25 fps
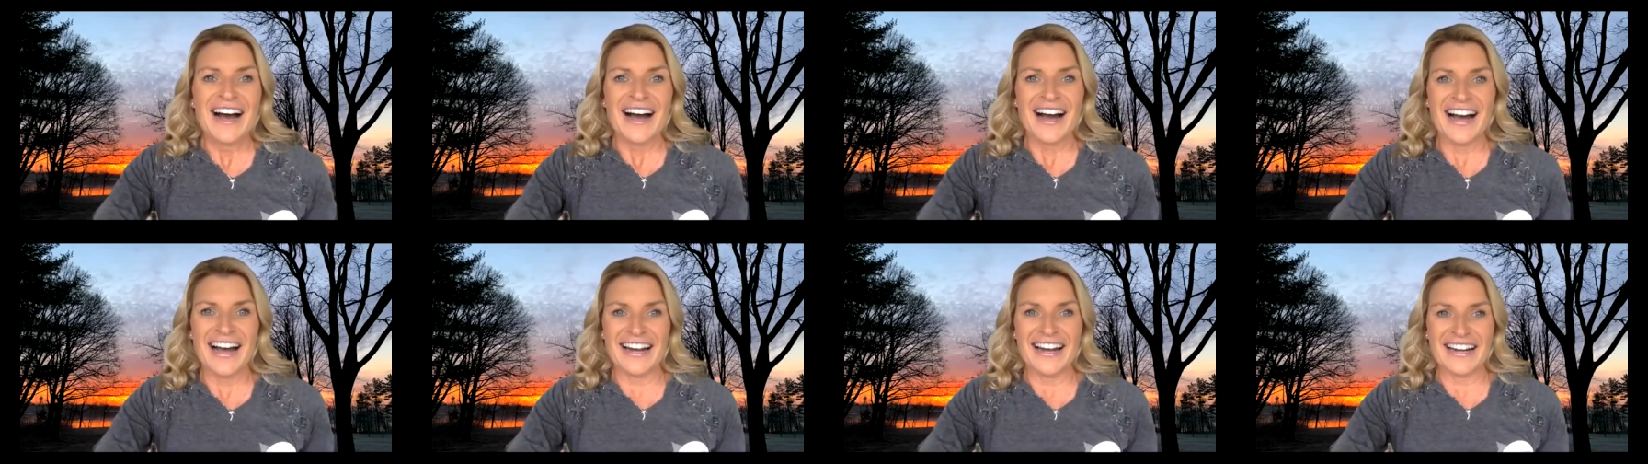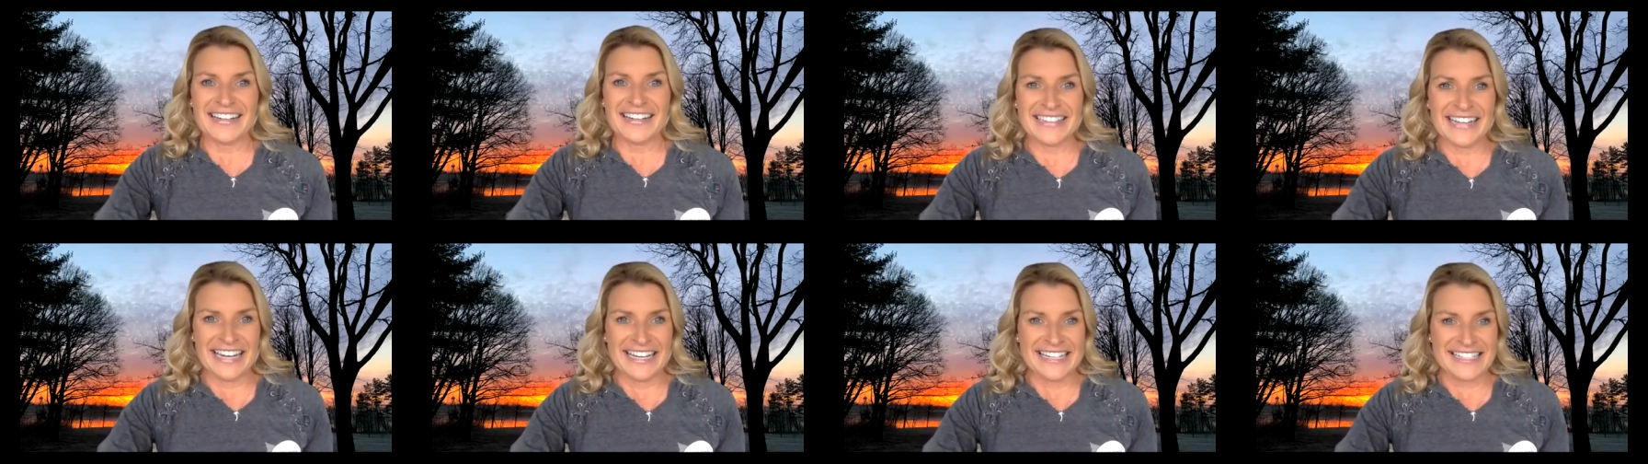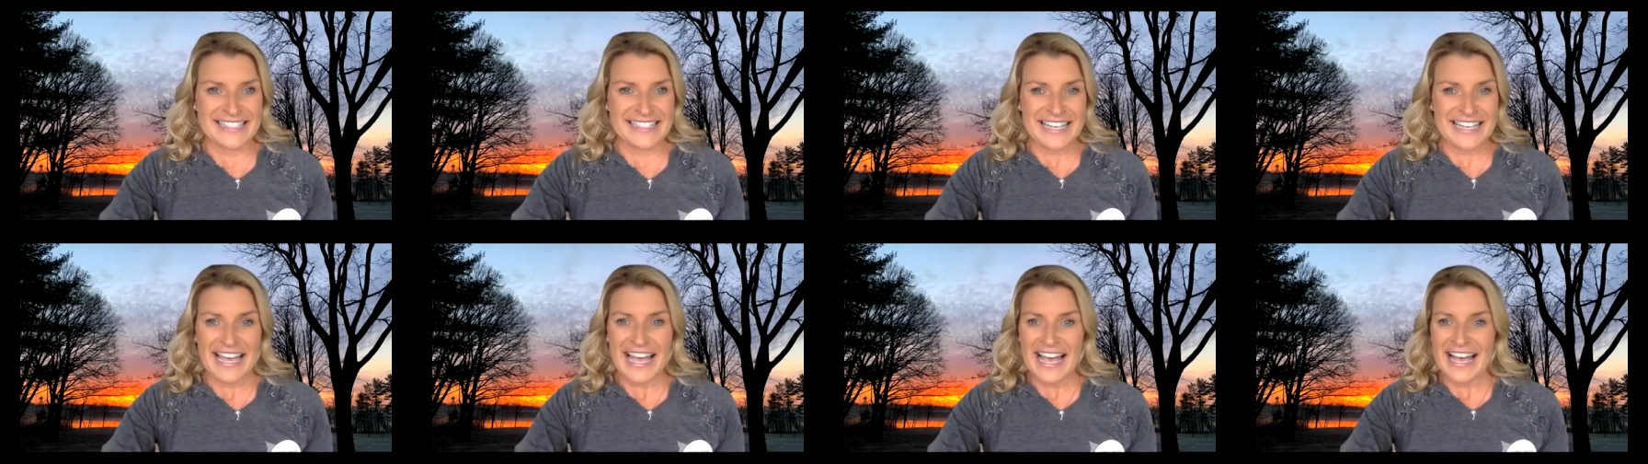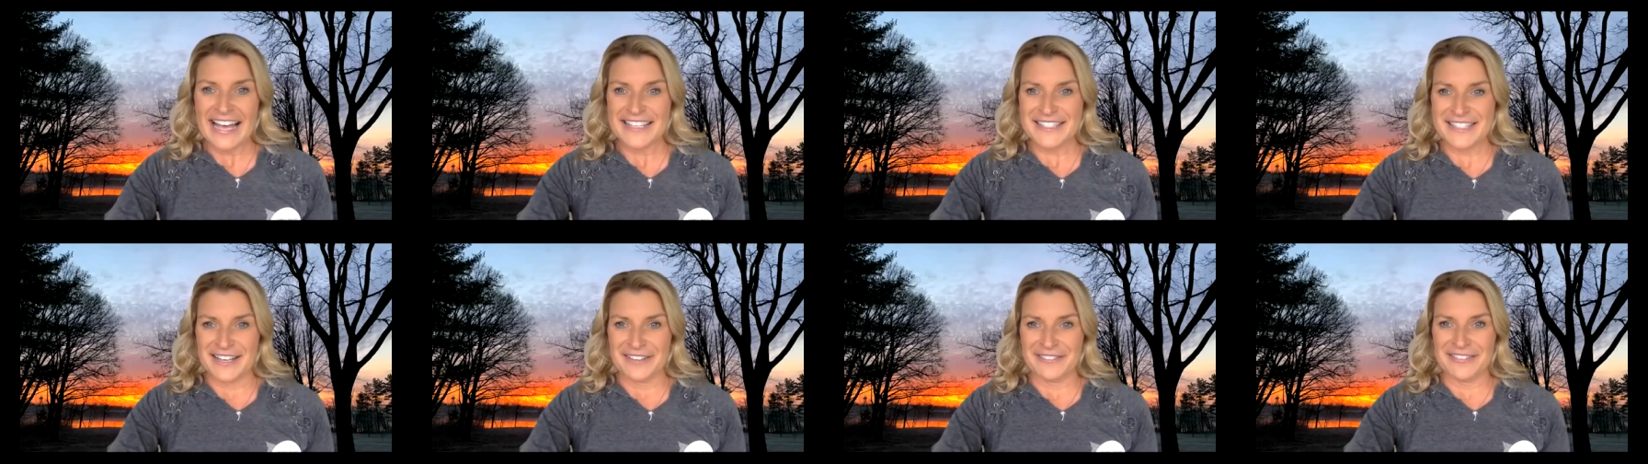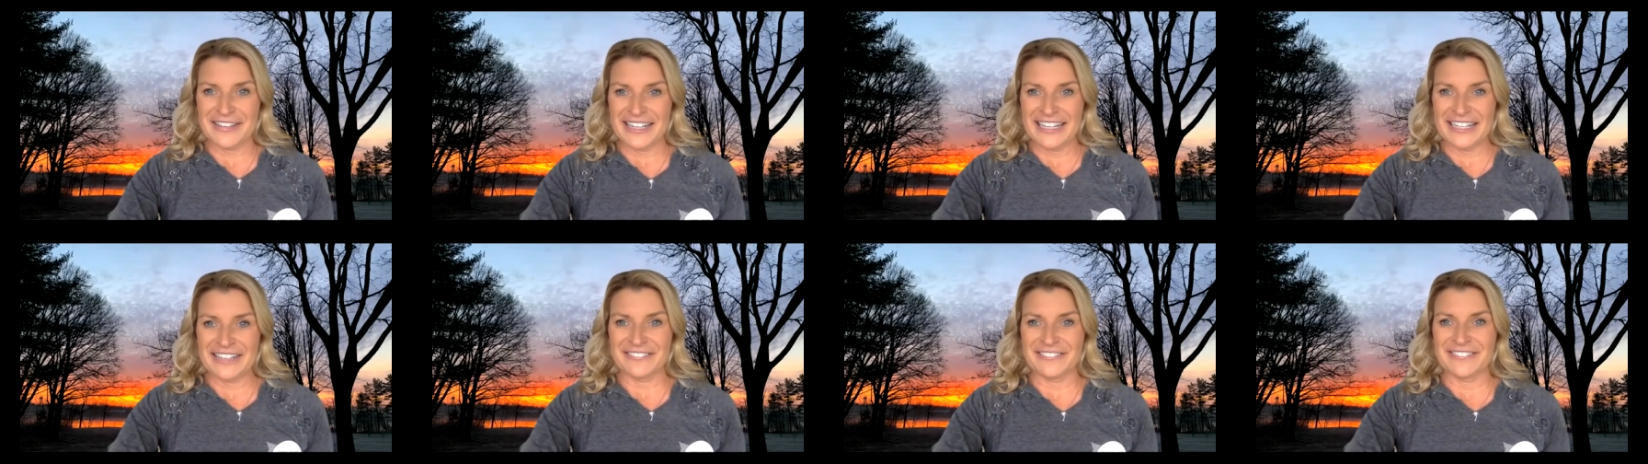All right, as I'm
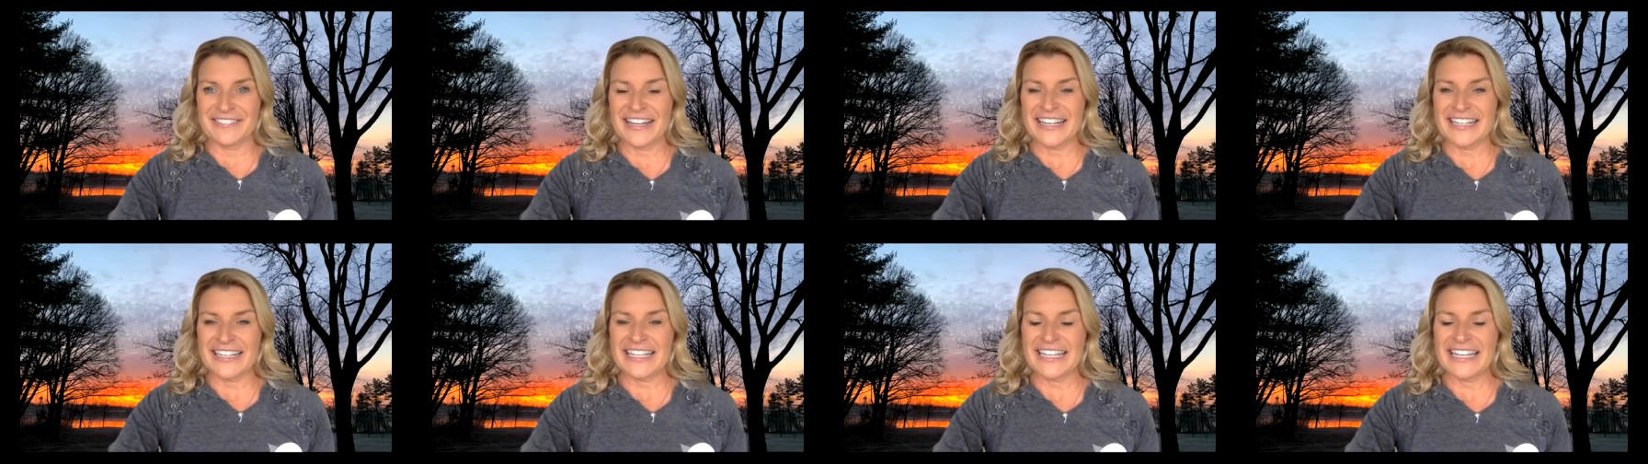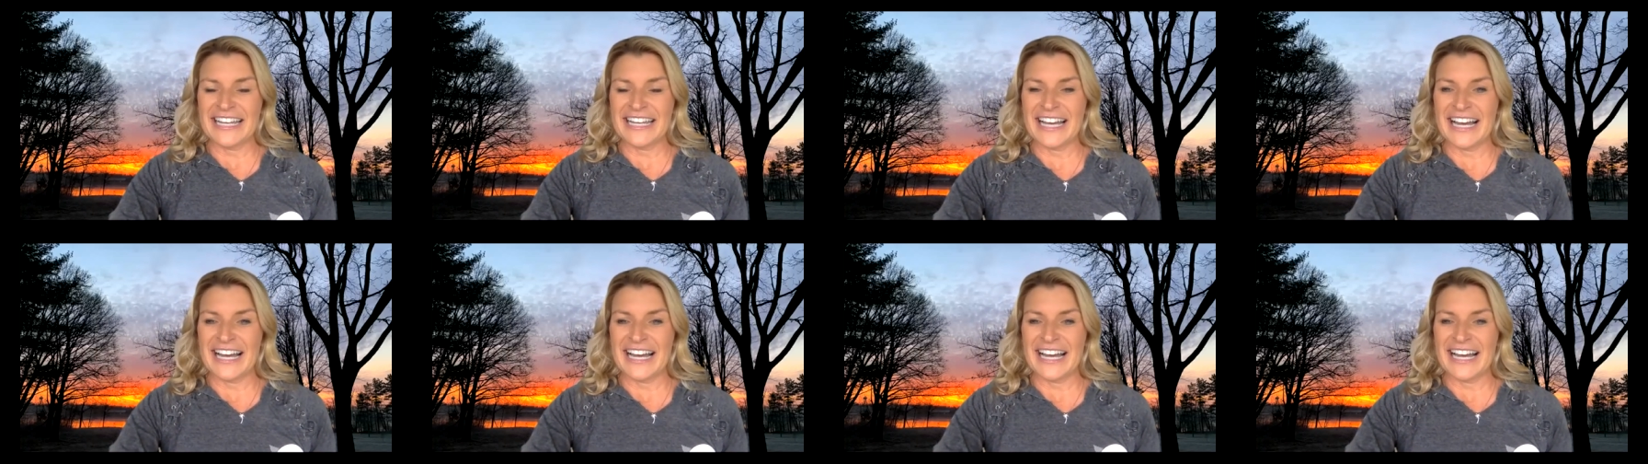getting ready,